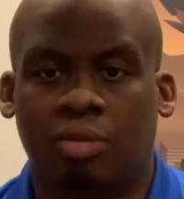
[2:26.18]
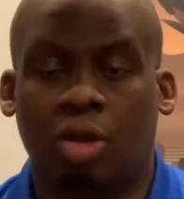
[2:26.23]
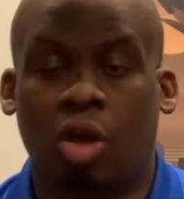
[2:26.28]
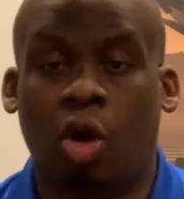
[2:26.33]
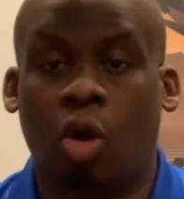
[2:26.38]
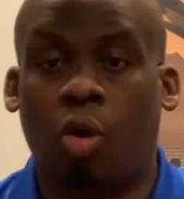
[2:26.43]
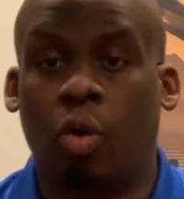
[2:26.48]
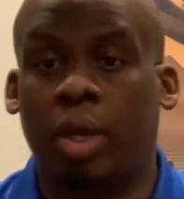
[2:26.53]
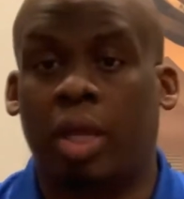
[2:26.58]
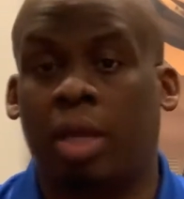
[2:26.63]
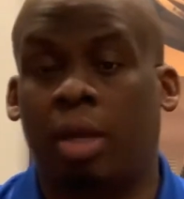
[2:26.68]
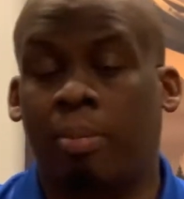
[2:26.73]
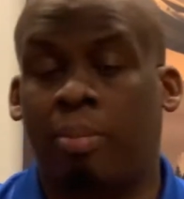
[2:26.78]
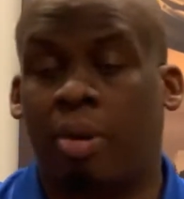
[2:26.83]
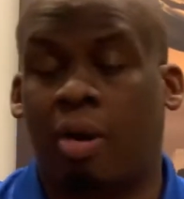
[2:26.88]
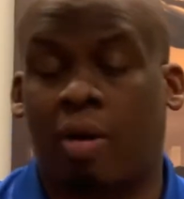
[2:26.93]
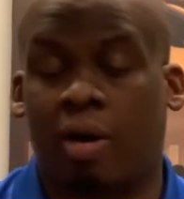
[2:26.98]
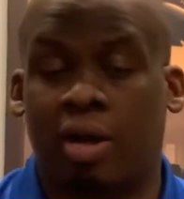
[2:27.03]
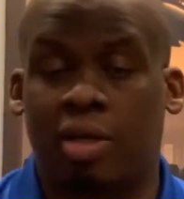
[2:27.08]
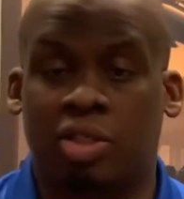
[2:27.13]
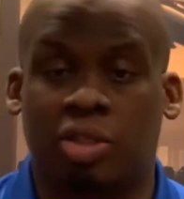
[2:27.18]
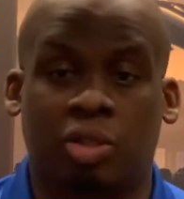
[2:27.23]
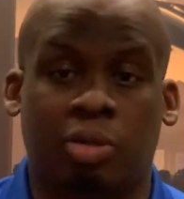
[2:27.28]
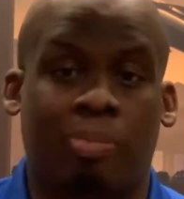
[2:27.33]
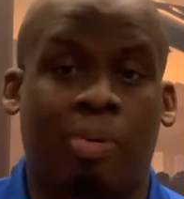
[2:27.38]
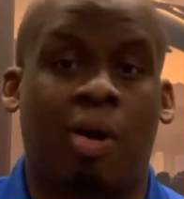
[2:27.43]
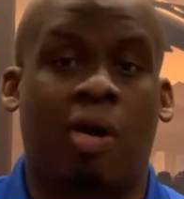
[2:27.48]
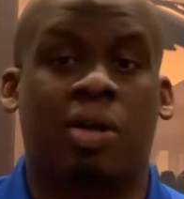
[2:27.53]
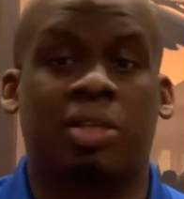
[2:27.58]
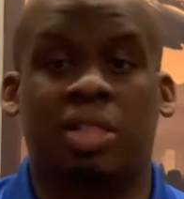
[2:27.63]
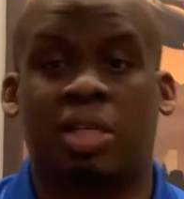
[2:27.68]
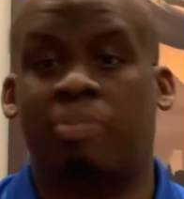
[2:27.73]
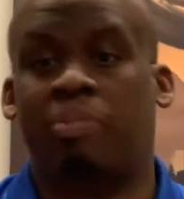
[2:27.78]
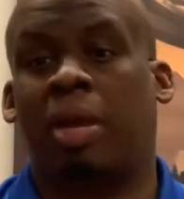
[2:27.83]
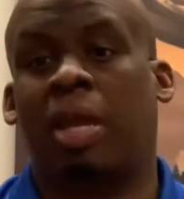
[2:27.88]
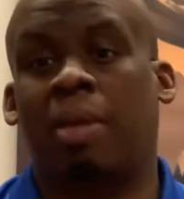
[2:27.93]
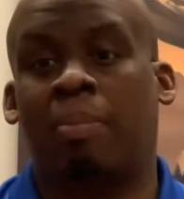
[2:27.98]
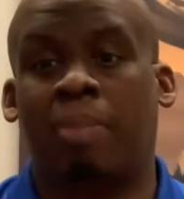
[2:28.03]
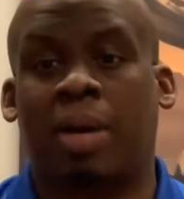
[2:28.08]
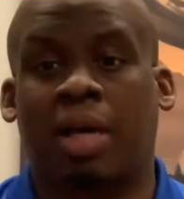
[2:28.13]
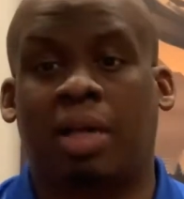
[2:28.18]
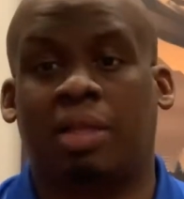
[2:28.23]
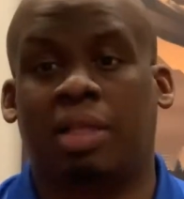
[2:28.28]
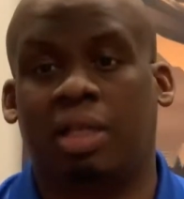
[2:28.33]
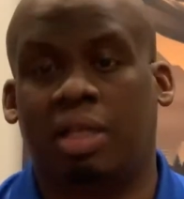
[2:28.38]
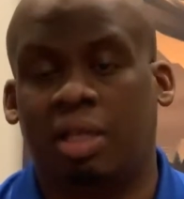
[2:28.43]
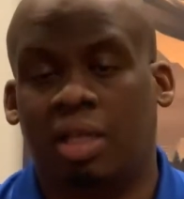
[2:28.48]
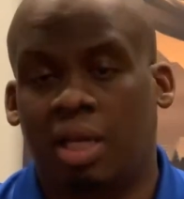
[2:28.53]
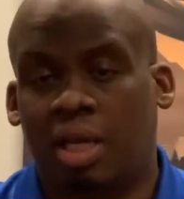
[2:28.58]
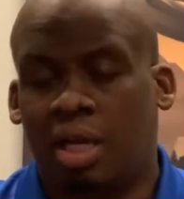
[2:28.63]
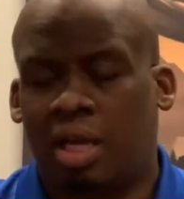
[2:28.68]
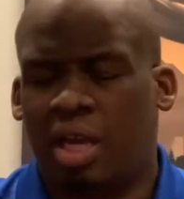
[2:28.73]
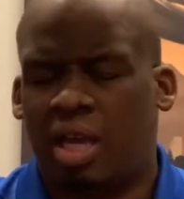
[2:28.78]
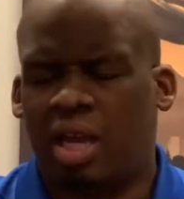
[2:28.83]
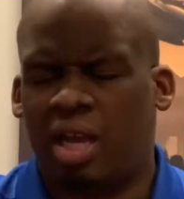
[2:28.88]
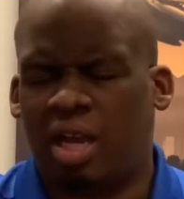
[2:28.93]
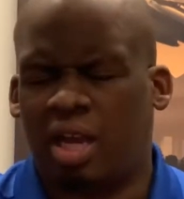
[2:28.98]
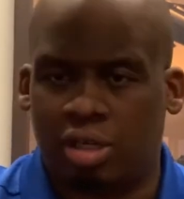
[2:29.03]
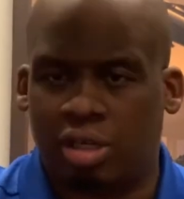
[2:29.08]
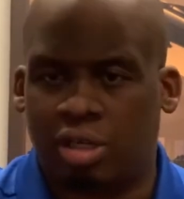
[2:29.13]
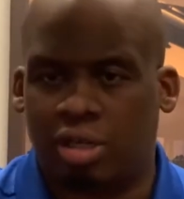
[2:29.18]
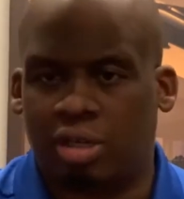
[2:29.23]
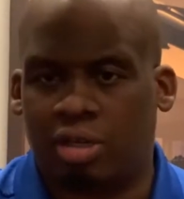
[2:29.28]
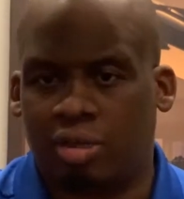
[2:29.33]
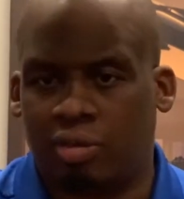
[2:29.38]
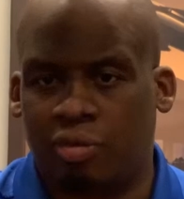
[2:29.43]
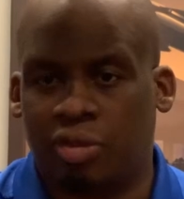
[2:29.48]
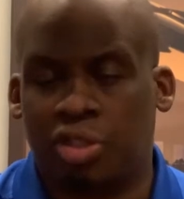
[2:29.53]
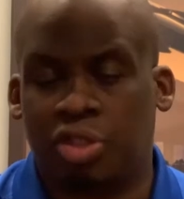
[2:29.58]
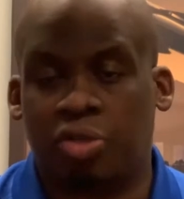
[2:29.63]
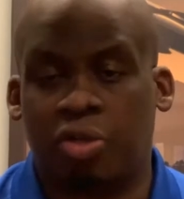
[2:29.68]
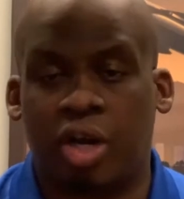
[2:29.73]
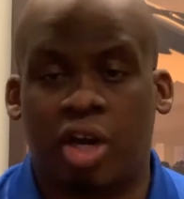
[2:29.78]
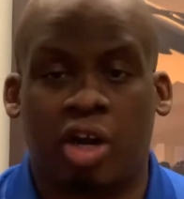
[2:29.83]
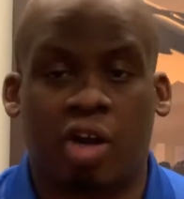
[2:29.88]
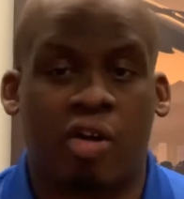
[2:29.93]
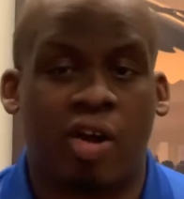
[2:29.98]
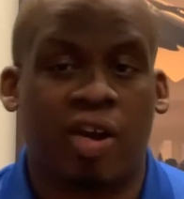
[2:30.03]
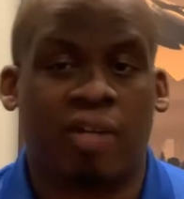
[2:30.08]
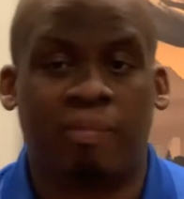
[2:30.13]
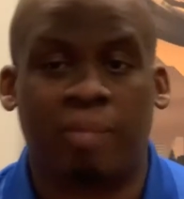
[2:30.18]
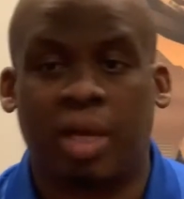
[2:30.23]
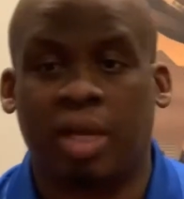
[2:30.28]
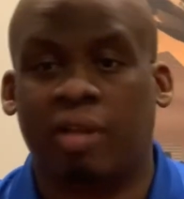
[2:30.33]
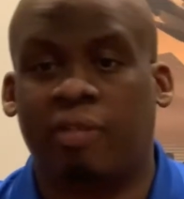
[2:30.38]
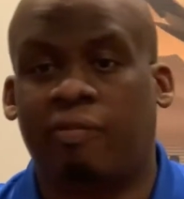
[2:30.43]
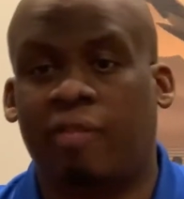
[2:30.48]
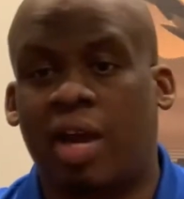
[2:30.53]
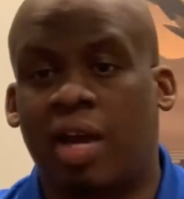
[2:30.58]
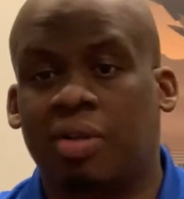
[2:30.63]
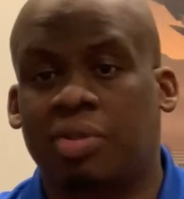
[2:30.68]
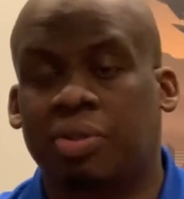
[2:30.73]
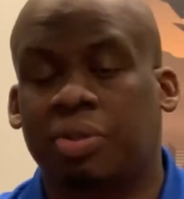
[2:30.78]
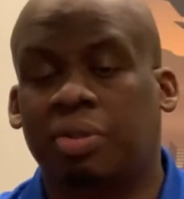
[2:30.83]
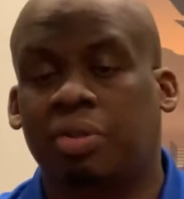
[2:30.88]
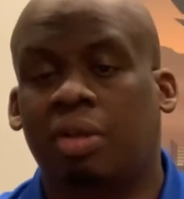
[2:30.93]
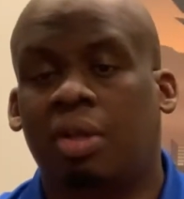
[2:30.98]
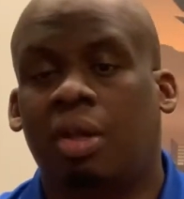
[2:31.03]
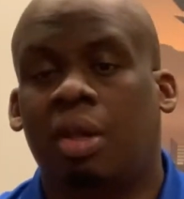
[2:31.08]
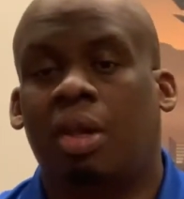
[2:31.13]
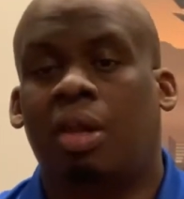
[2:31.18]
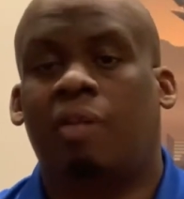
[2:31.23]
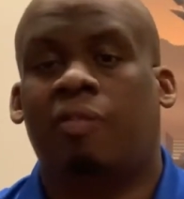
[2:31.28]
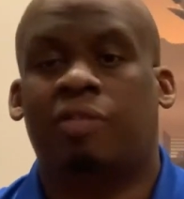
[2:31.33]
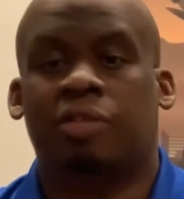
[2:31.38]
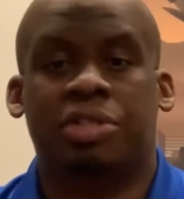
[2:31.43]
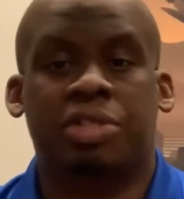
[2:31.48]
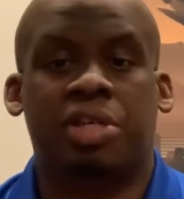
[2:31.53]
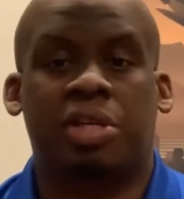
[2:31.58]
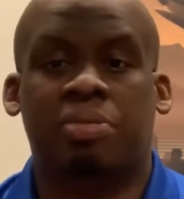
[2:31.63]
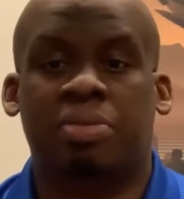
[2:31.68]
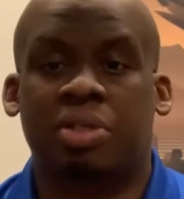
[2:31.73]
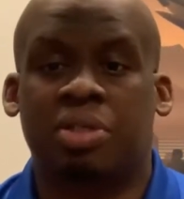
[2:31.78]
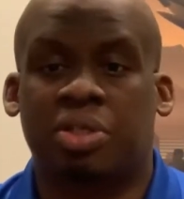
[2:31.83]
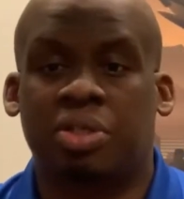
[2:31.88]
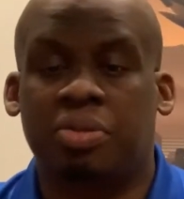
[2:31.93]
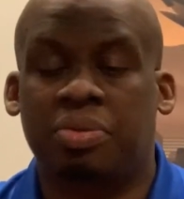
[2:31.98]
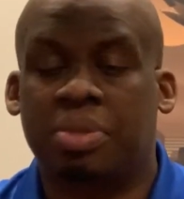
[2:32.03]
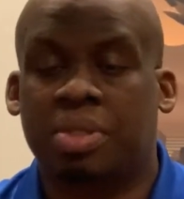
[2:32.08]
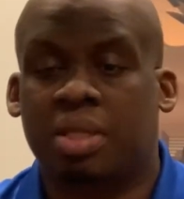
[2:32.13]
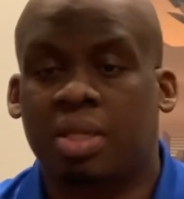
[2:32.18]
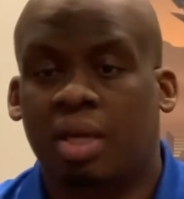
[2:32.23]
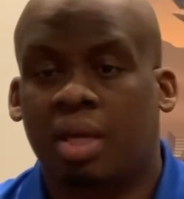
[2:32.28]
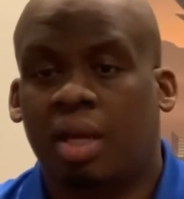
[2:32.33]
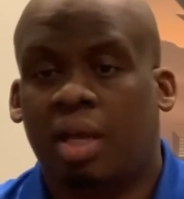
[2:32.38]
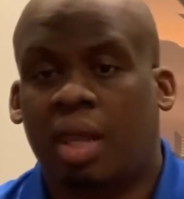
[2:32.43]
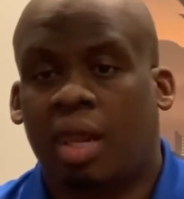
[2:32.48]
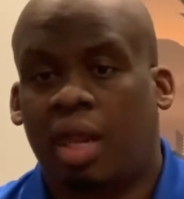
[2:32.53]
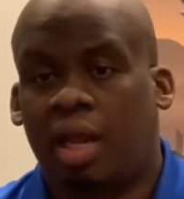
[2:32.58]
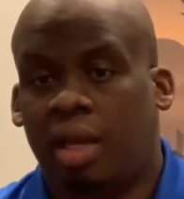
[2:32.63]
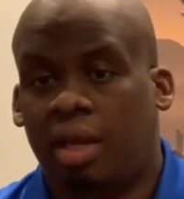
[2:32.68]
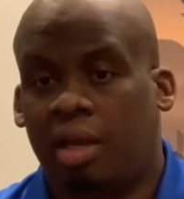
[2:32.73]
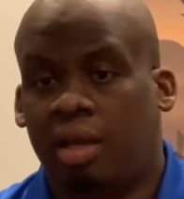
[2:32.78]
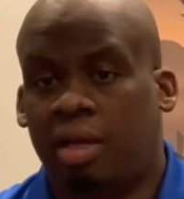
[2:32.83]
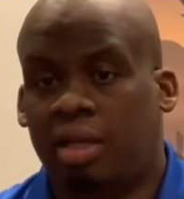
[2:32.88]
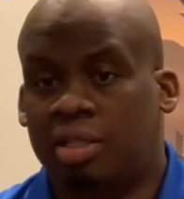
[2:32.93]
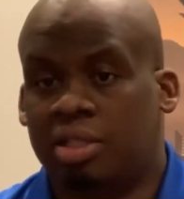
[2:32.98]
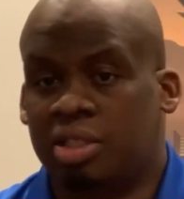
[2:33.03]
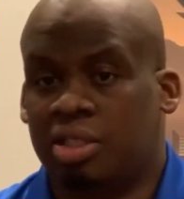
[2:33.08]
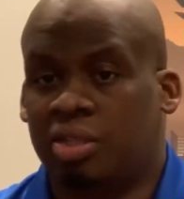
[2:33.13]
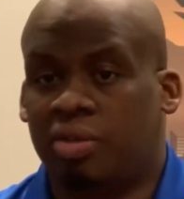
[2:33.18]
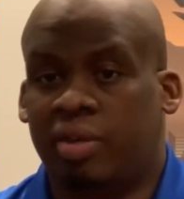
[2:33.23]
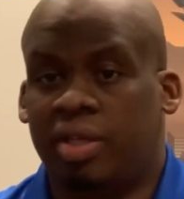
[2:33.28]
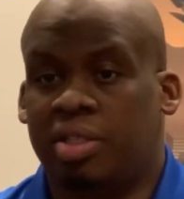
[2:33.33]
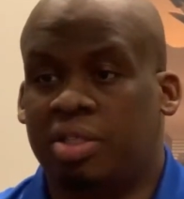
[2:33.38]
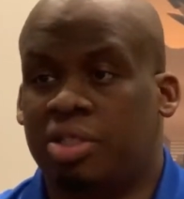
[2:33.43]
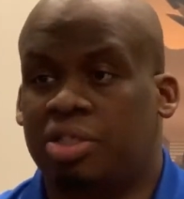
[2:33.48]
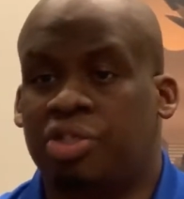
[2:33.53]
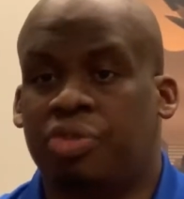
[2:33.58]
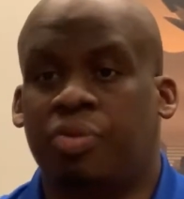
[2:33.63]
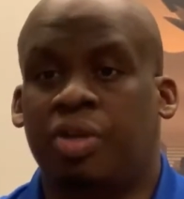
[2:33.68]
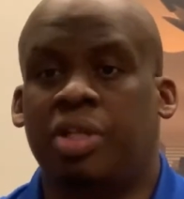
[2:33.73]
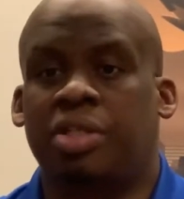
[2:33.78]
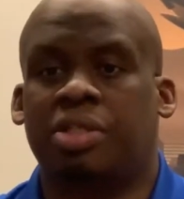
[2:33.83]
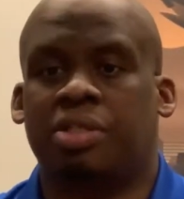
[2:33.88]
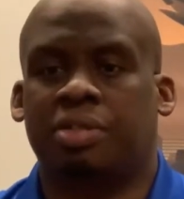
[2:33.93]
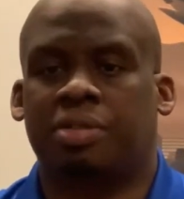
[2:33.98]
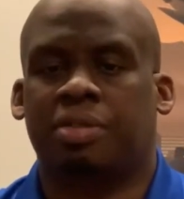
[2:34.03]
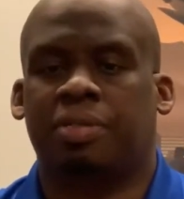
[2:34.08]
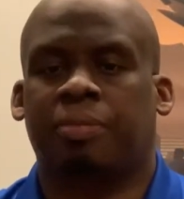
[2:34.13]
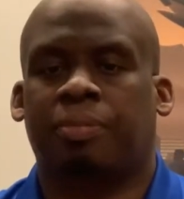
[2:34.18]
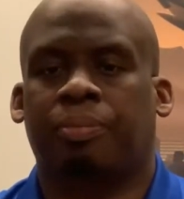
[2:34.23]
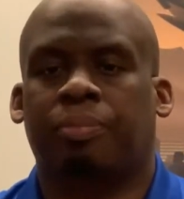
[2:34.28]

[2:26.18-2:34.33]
OEM parts, or the parts that are made by the original aircraft manufacturer, for substitutes. And it's a great situation.